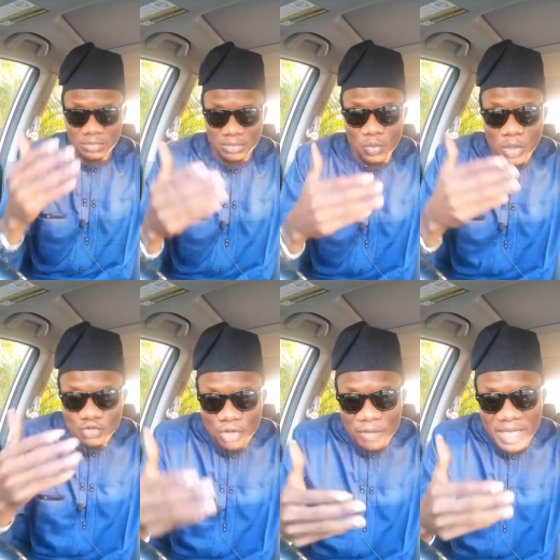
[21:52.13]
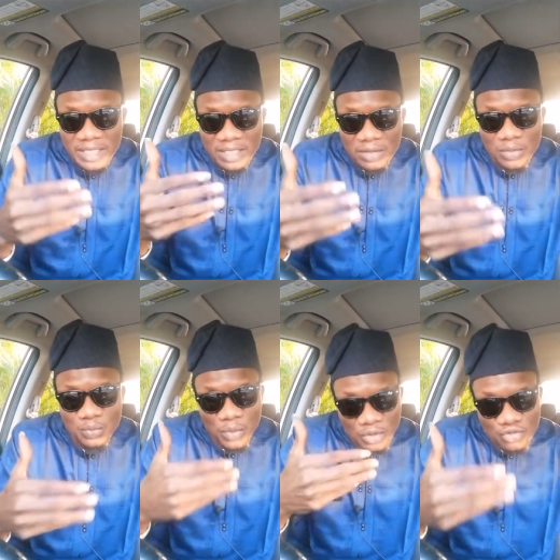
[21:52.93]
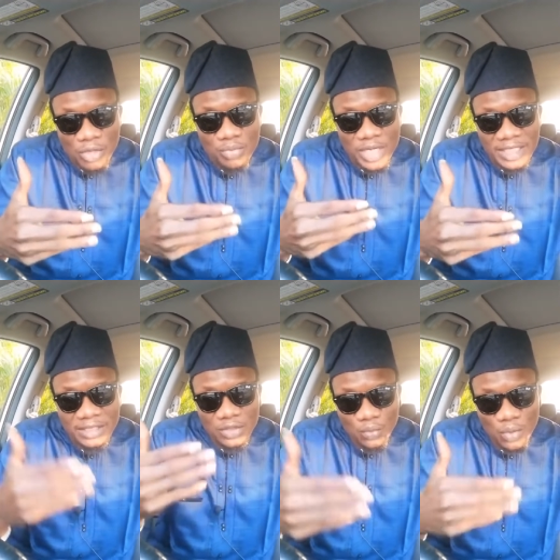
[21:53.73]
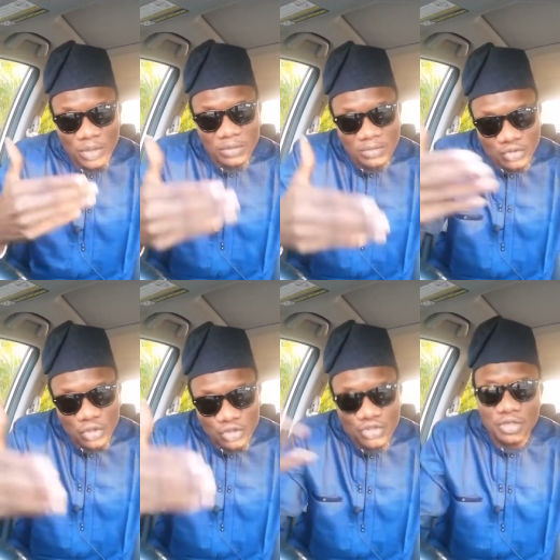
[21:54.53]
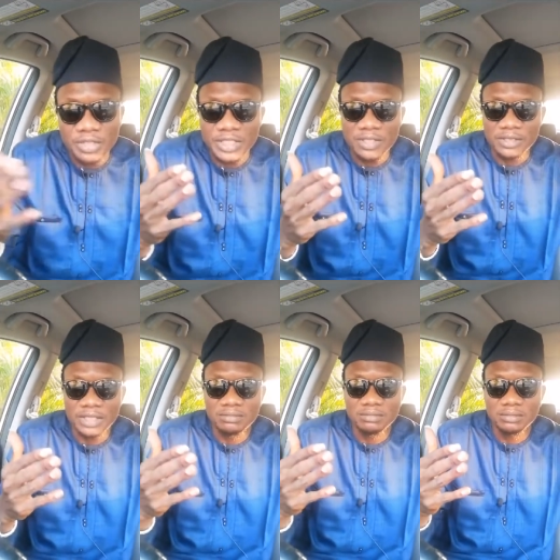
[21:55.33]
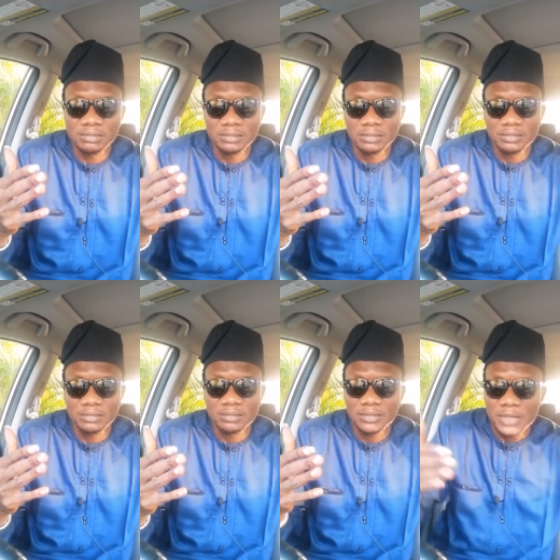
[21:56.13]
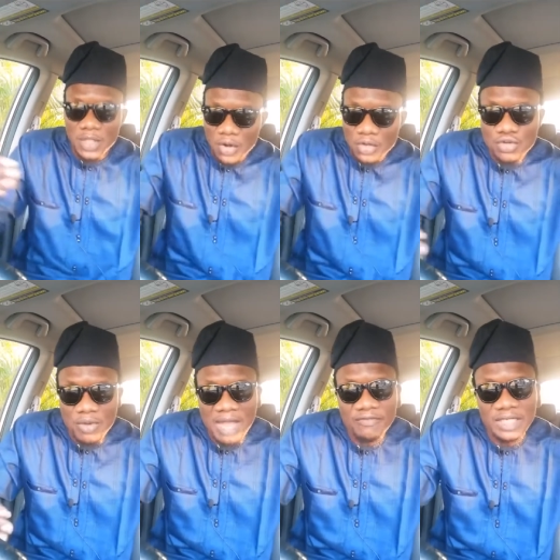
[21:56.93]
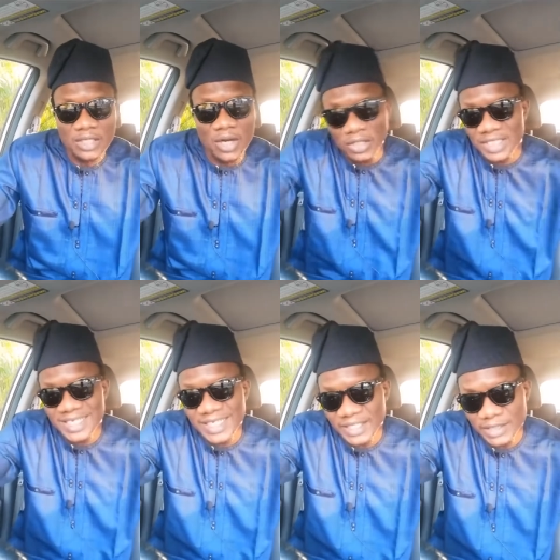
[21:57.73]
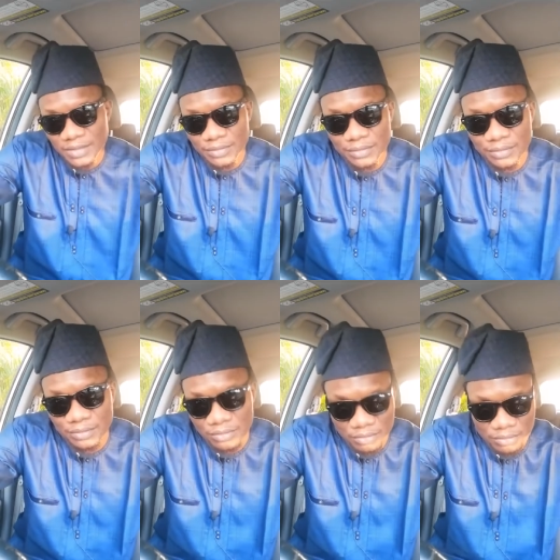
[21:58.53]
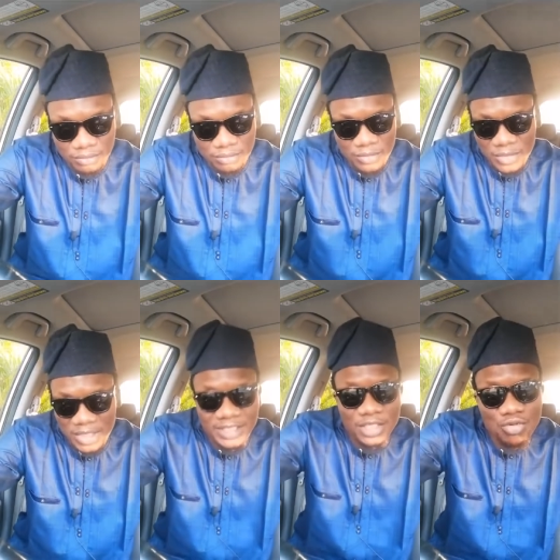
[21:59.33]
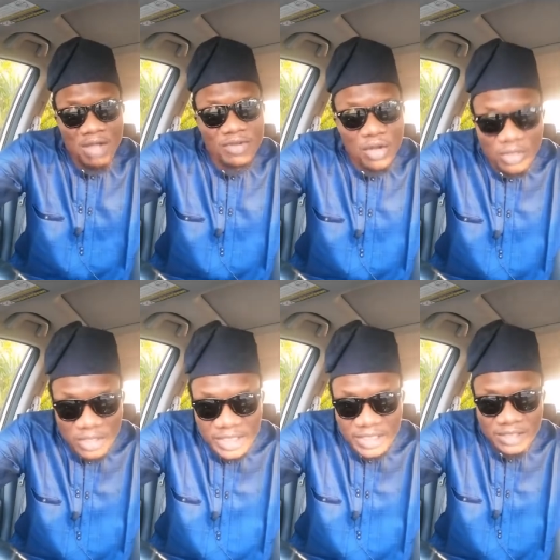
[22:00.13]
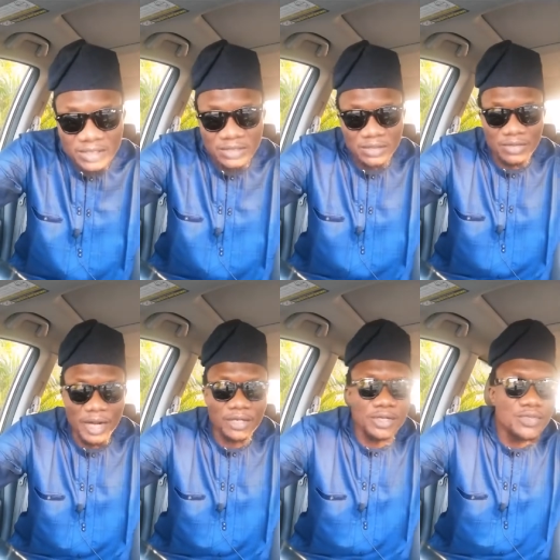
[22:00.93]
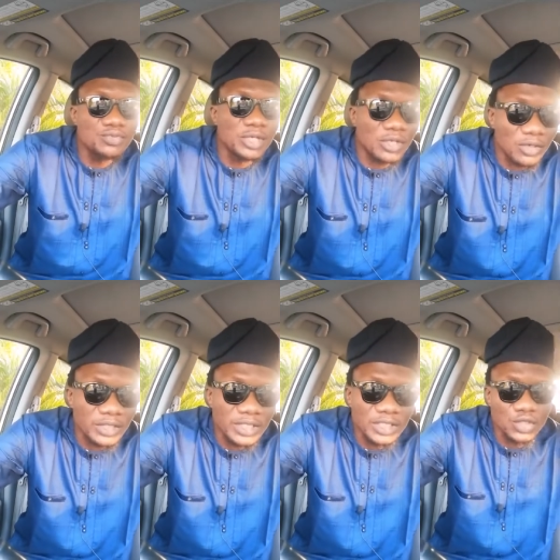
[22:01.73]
one torment, one turbulence, one torture or the other. Or you have a court case. Let's say you have a court case, you are going through a court case, you